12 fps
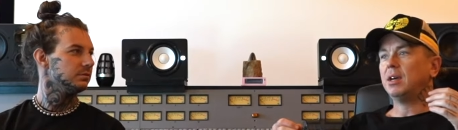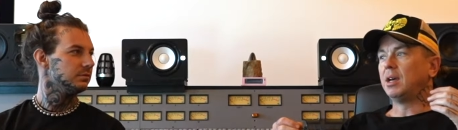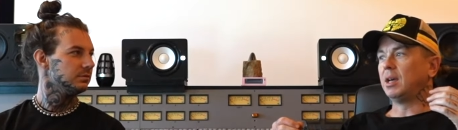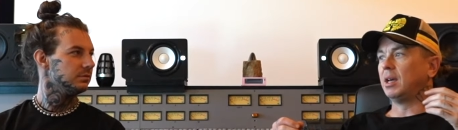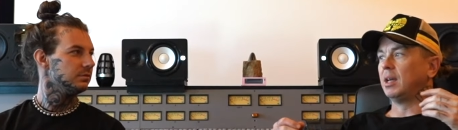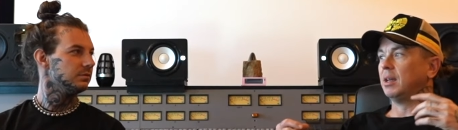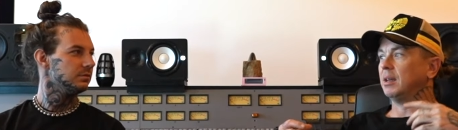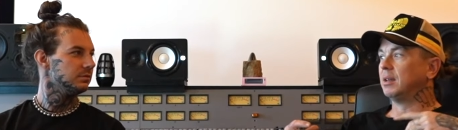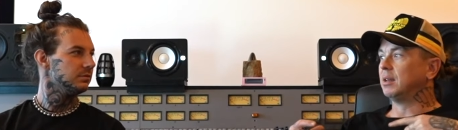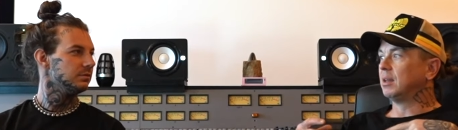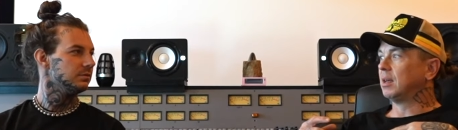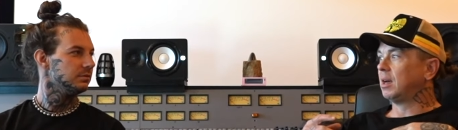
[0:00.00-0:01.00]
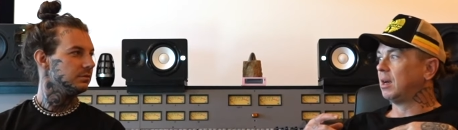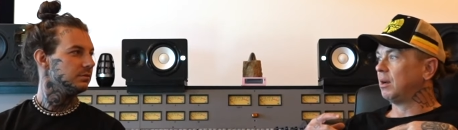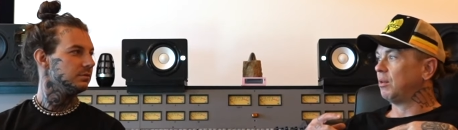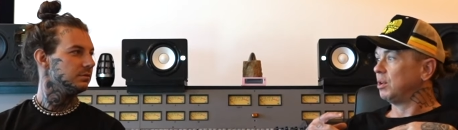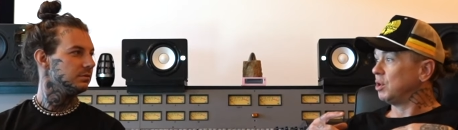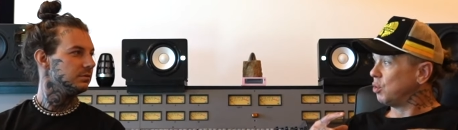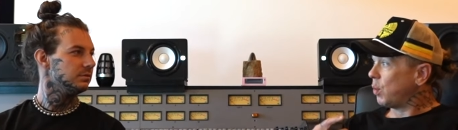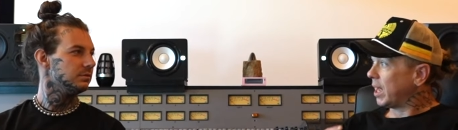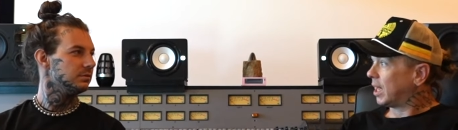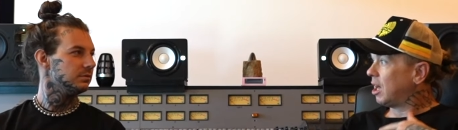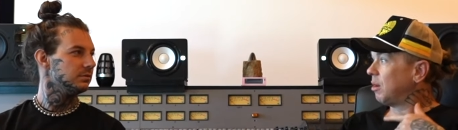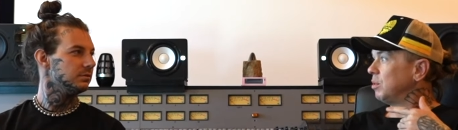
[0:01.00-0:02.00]
Speaker 1: and uh, you
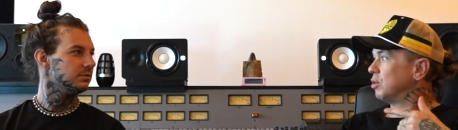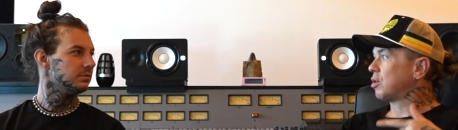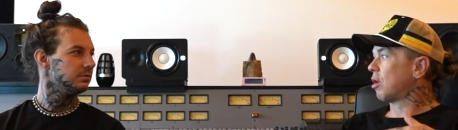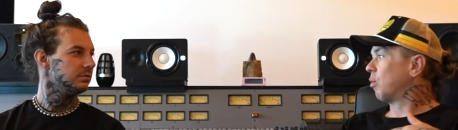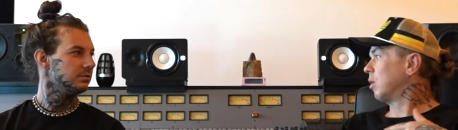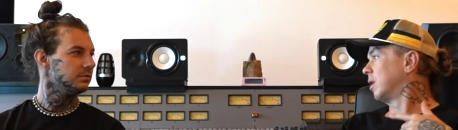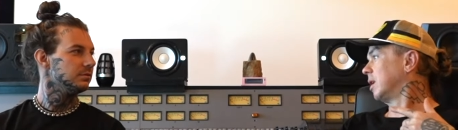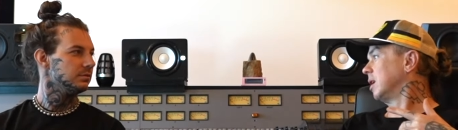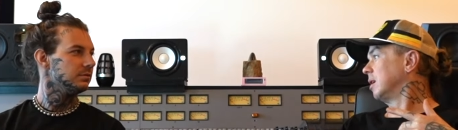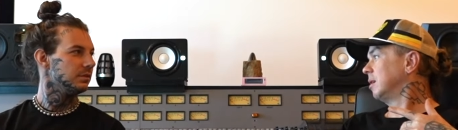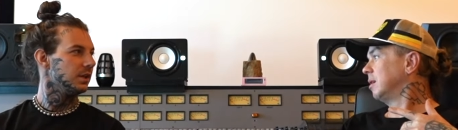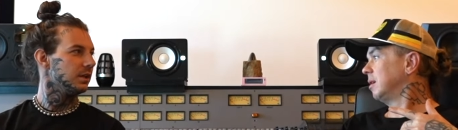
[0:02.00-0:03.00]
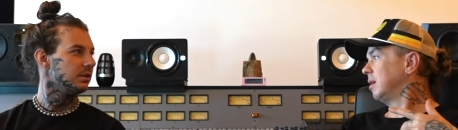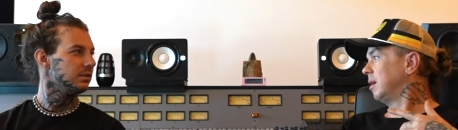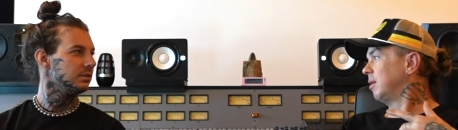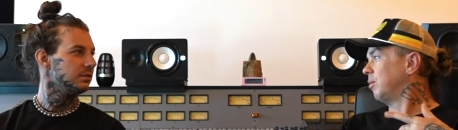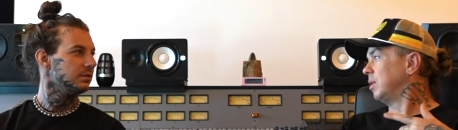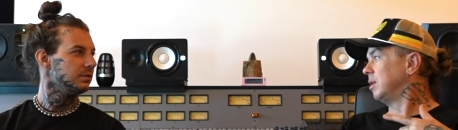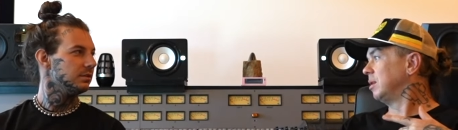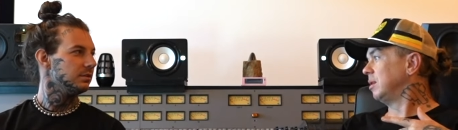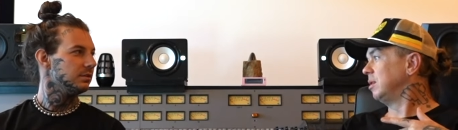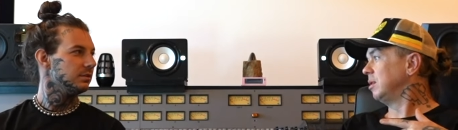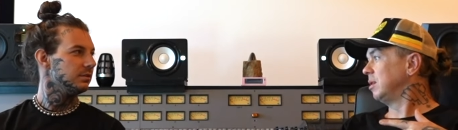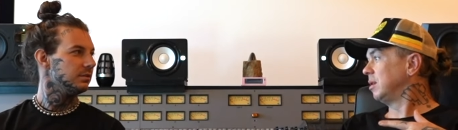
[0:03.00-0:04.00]
wake up, you start working. Yeah. And when
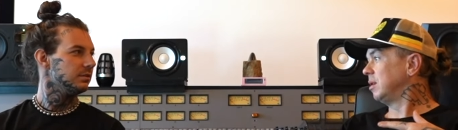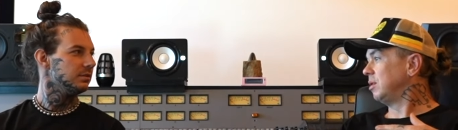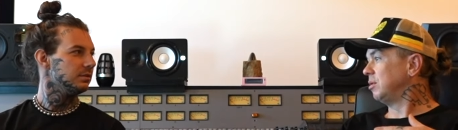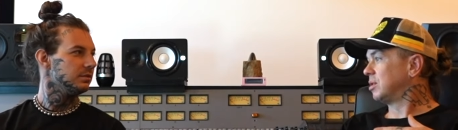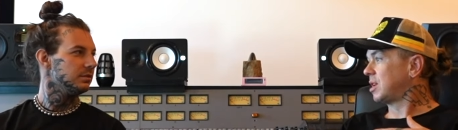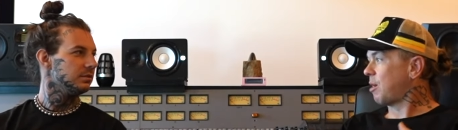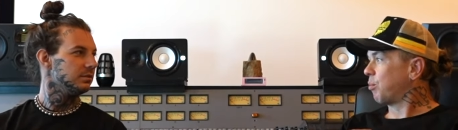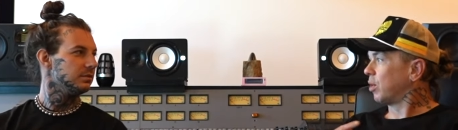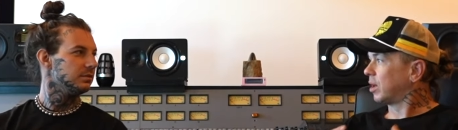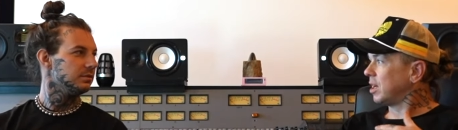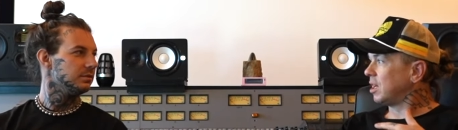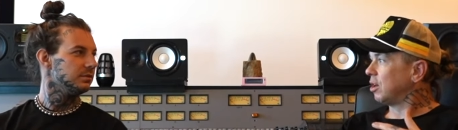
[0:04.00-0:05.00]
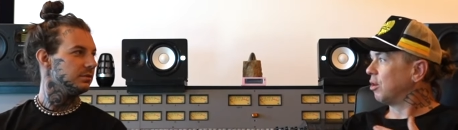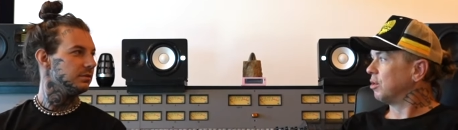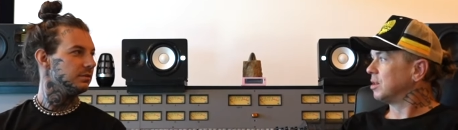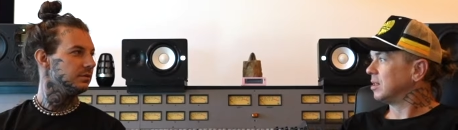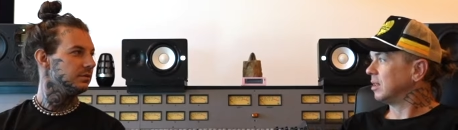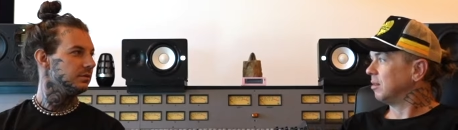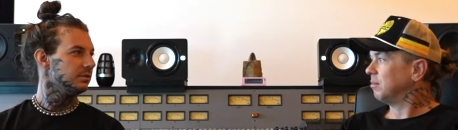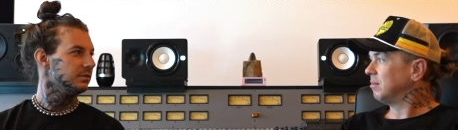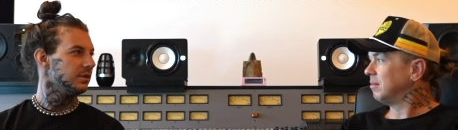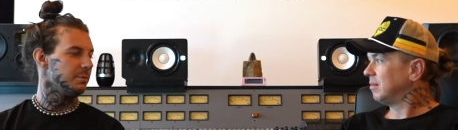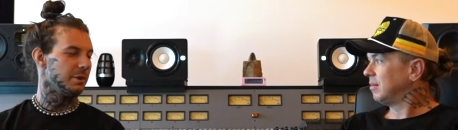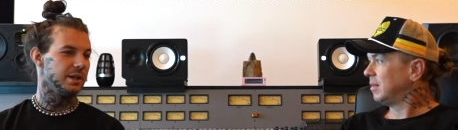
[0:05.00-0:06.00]
you stop working, you go
Speaker 2: to sleep.
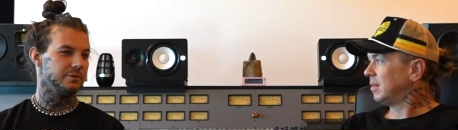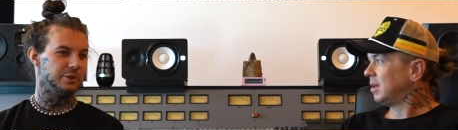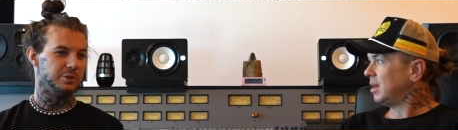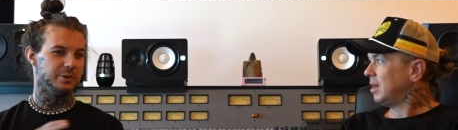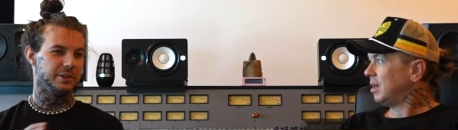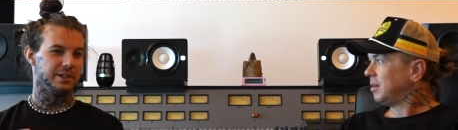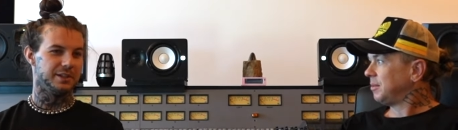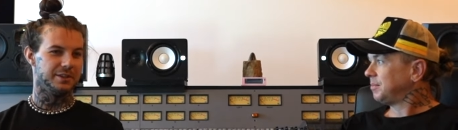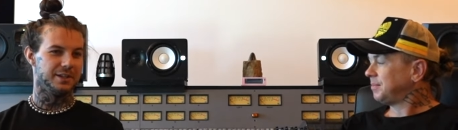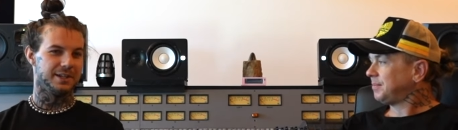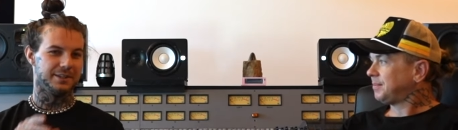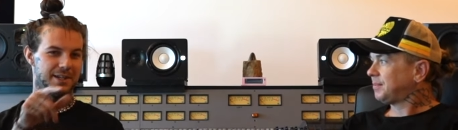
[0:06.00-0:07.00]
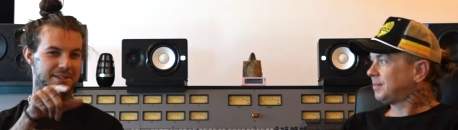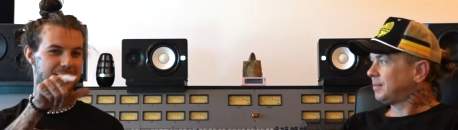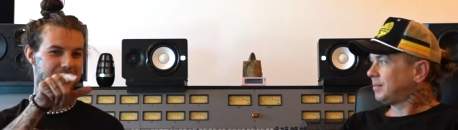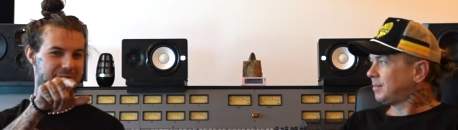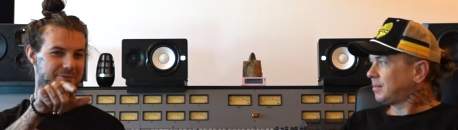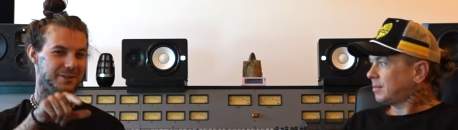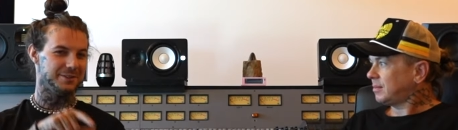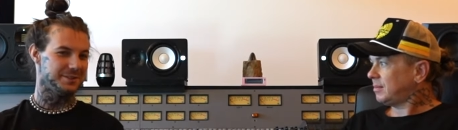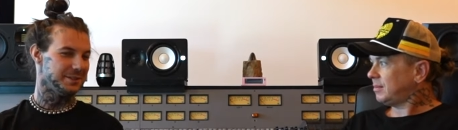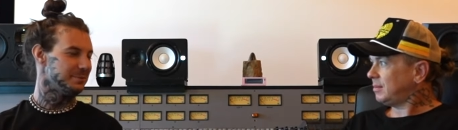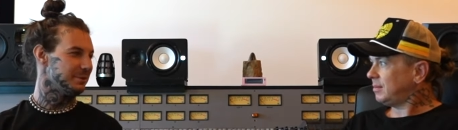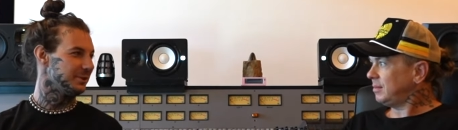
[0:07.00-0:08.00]
I'm not even doing anything, and that's how I fell
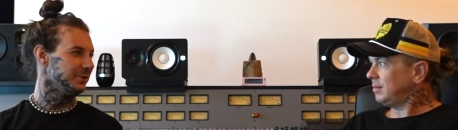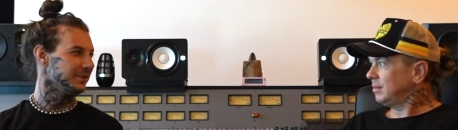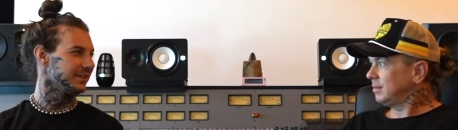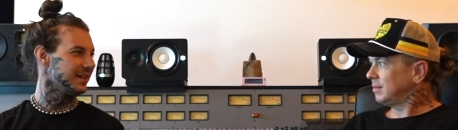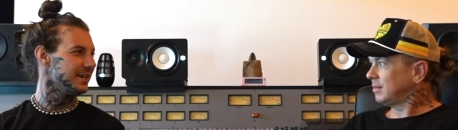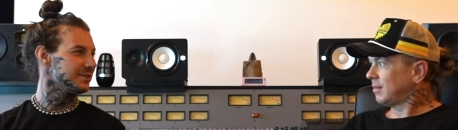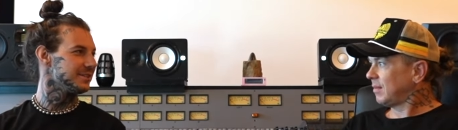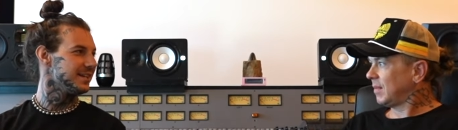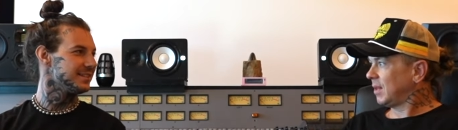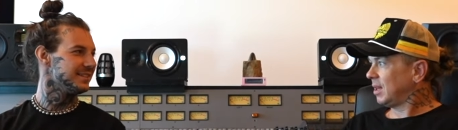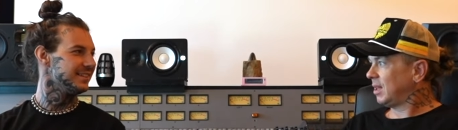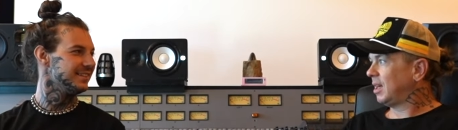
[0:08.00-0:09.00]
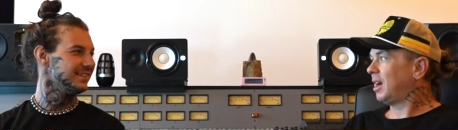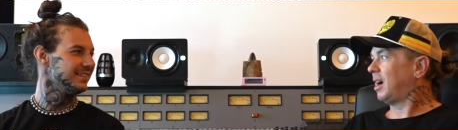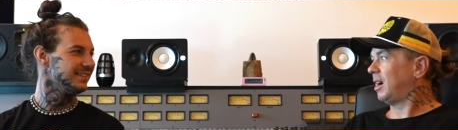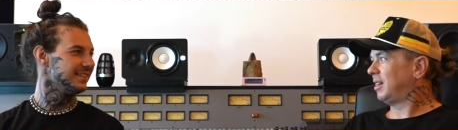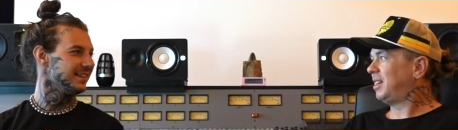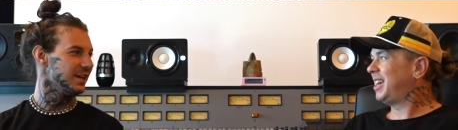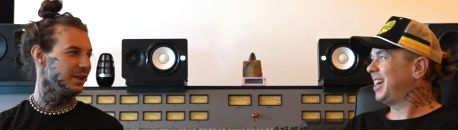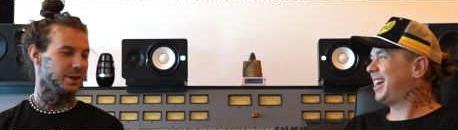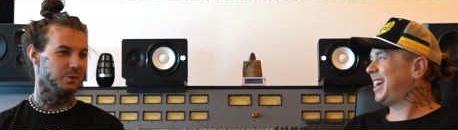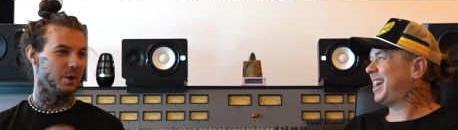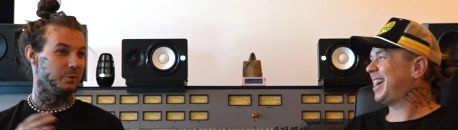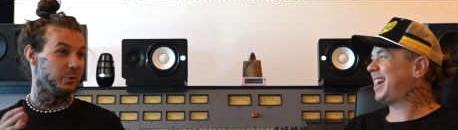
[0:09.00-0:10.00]
sleeping on the couch last night. Yeah. I like
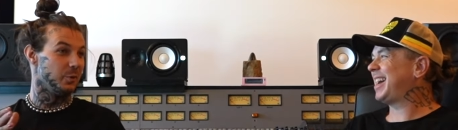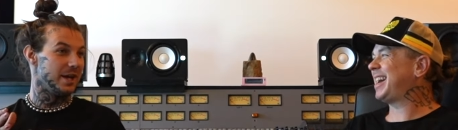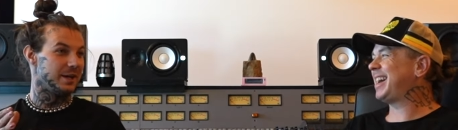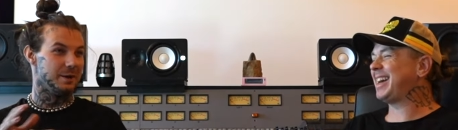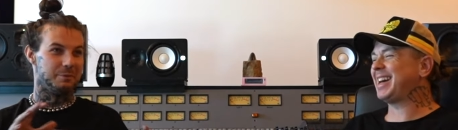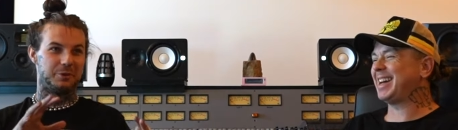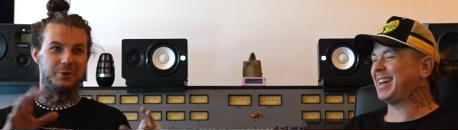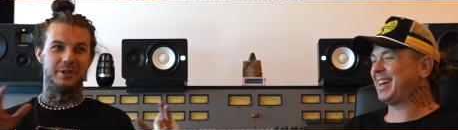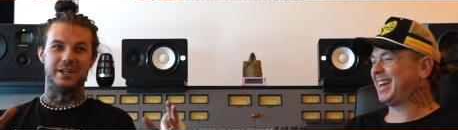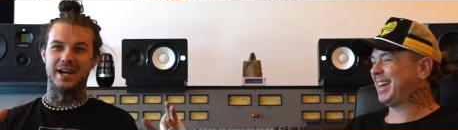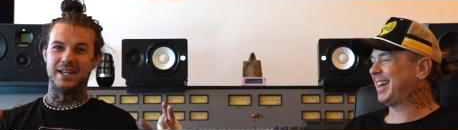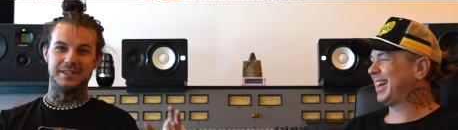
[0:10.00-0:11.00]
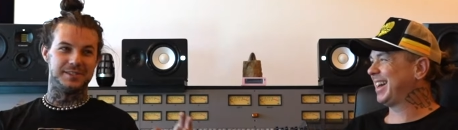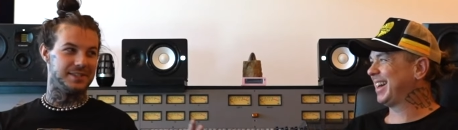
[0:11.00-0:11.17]
I wake up through the night and